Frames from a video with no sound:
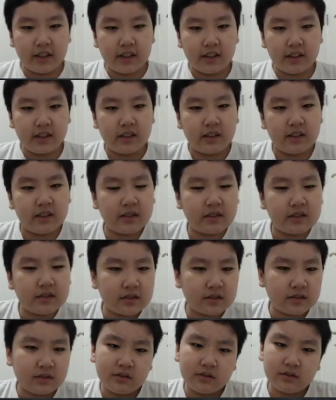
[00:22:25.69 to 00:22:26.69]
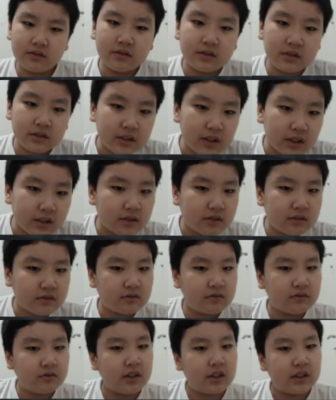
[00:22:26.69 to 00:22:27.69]
the
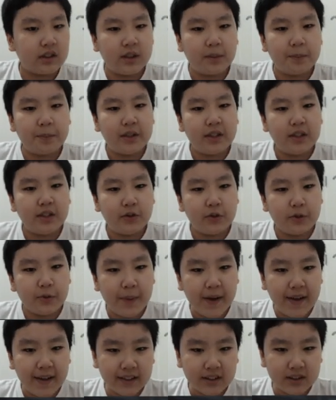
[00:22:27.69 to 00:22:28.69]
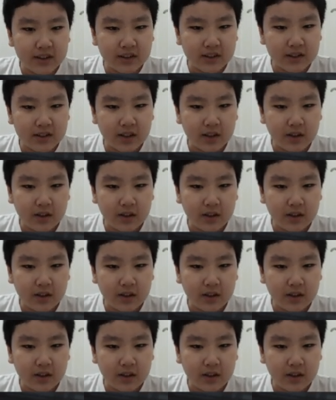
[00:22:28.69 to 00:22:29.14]
TPU base.